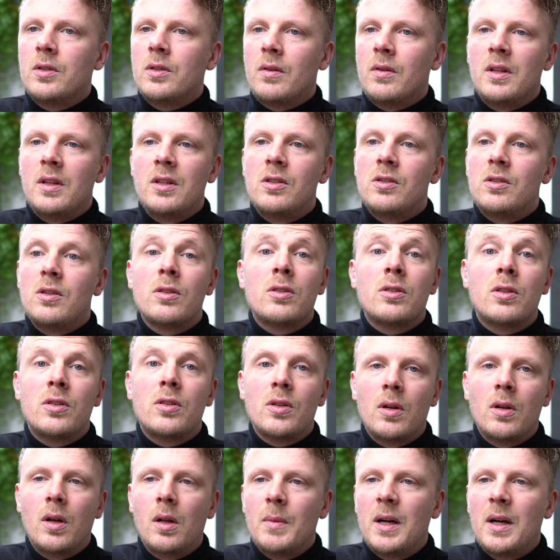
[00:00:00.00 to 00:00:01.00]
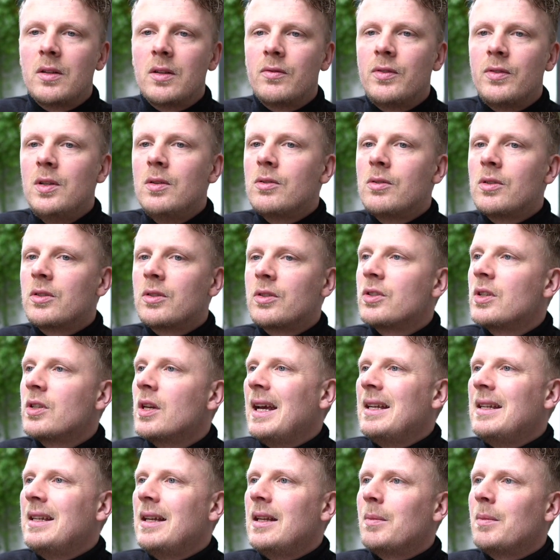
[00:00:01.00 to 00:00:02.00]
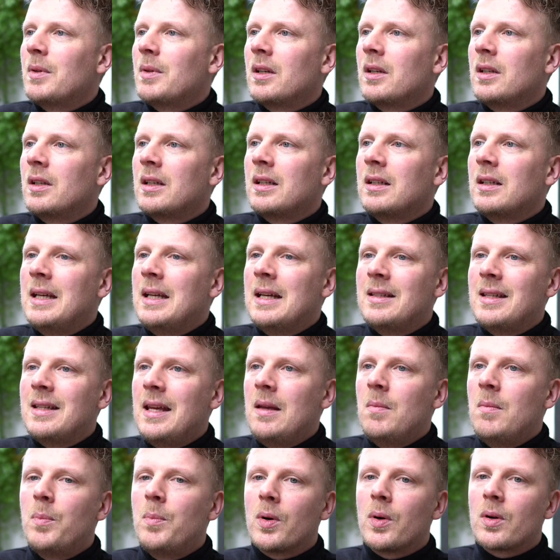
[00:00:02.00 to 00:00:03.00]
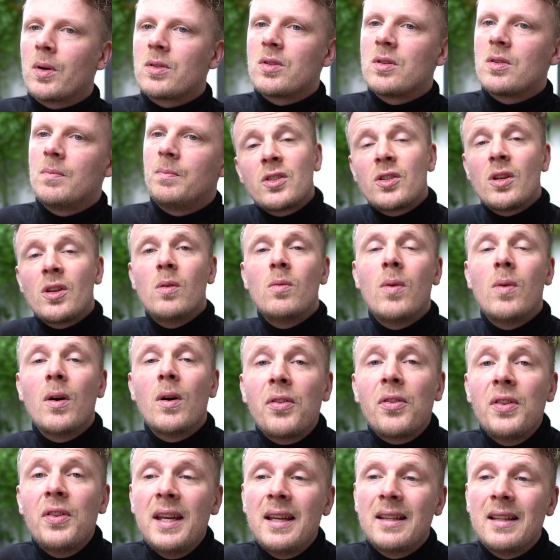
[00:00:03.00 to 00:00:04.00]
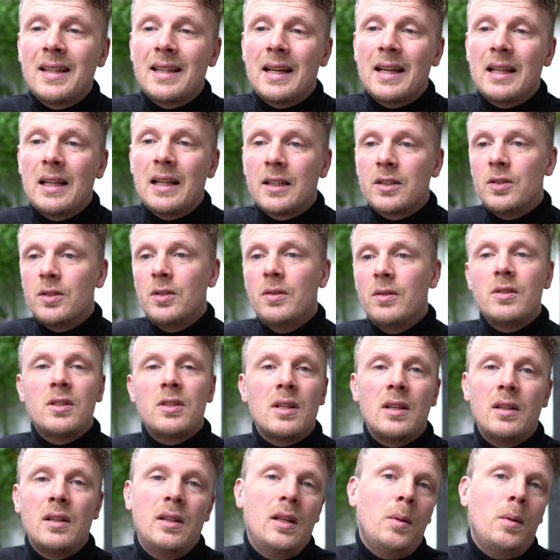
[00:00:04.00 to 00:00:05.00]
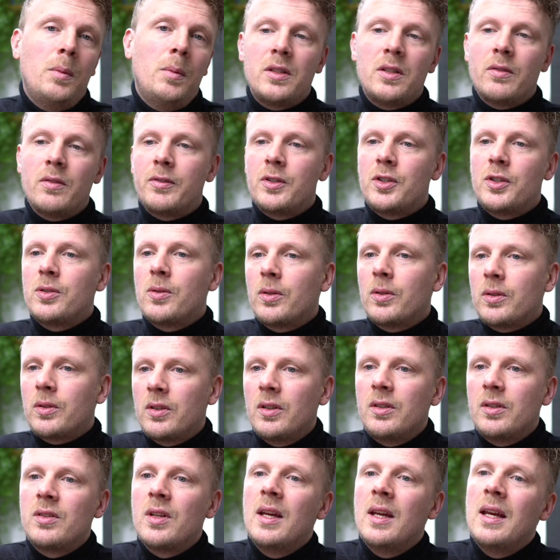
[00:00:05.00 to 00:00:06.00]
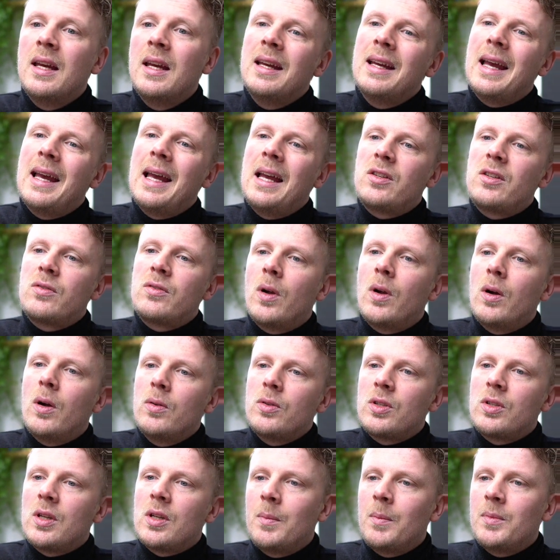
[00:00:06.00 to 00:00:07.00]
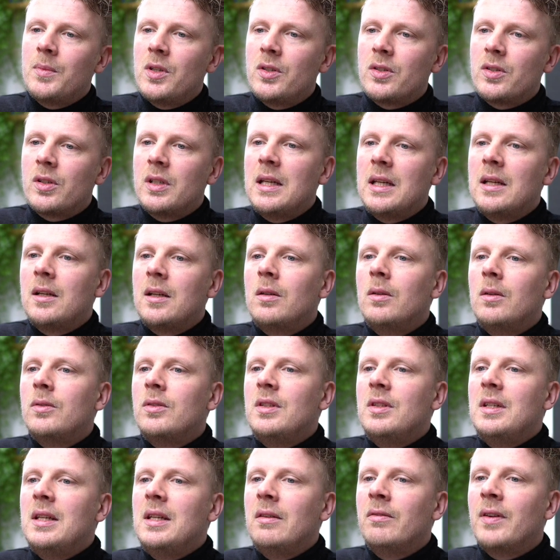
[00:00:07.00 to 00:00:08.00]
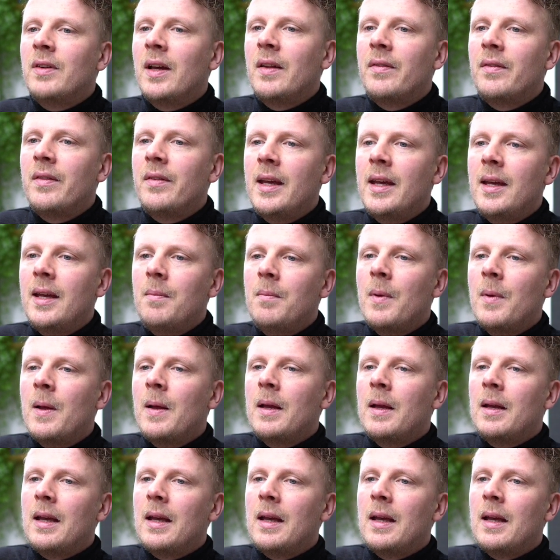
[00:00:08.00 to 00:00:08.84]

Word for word: So this is just the total amount of users. And then I'm gonna hit import. So one thing that I like to do, it's a little bit of a shortcut. As rows, I'm just gonna include the event name.